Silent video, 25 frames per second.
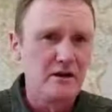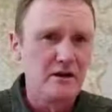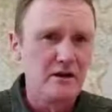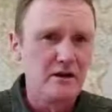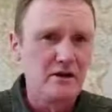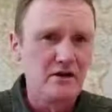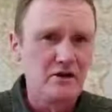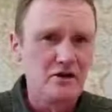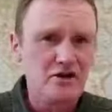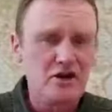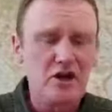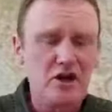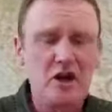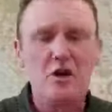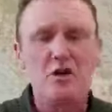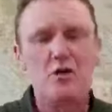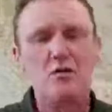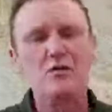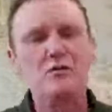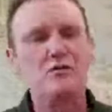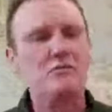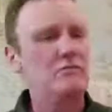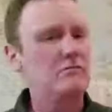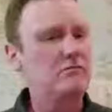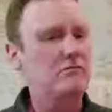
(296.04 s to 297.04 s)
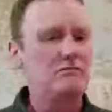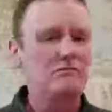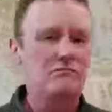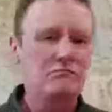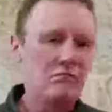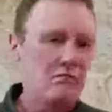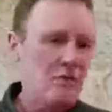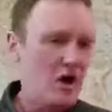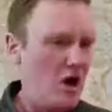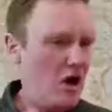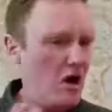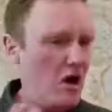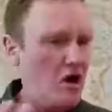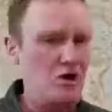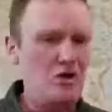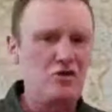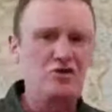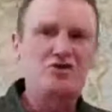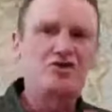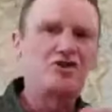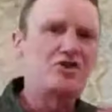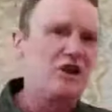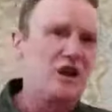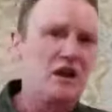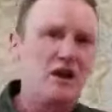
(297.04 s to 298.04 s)
So,
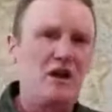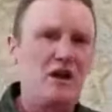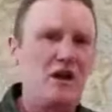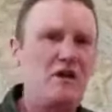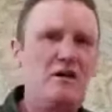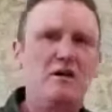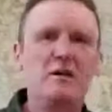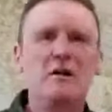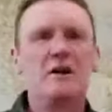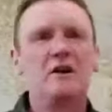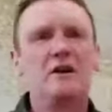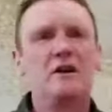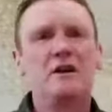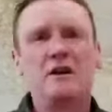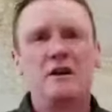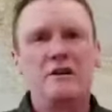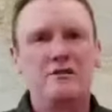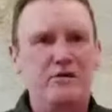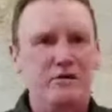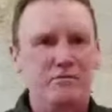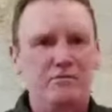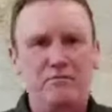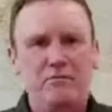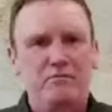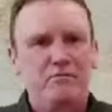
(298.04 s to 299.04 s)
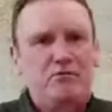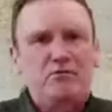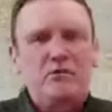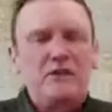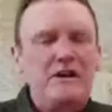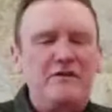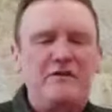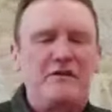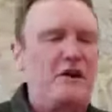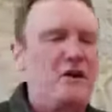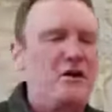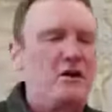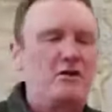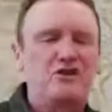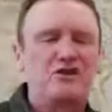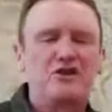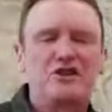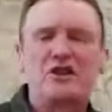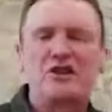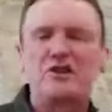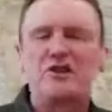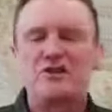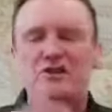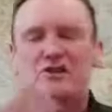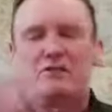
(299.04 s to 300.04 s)
answer, give a brief
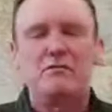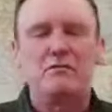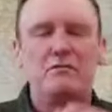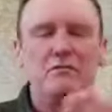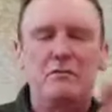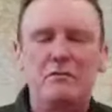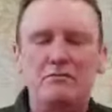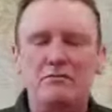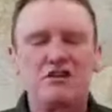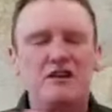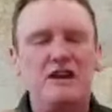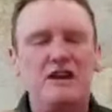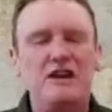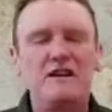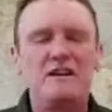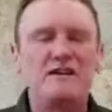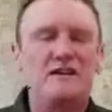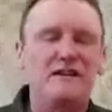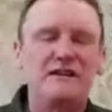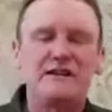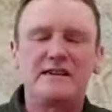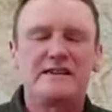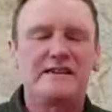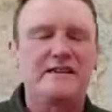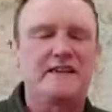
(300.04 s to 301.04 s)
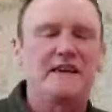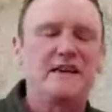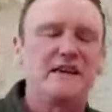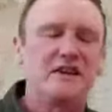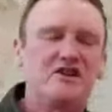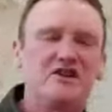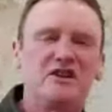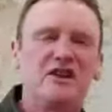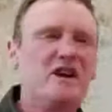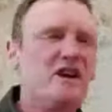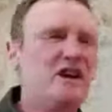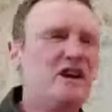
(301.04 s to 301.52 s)
answer, some sentences.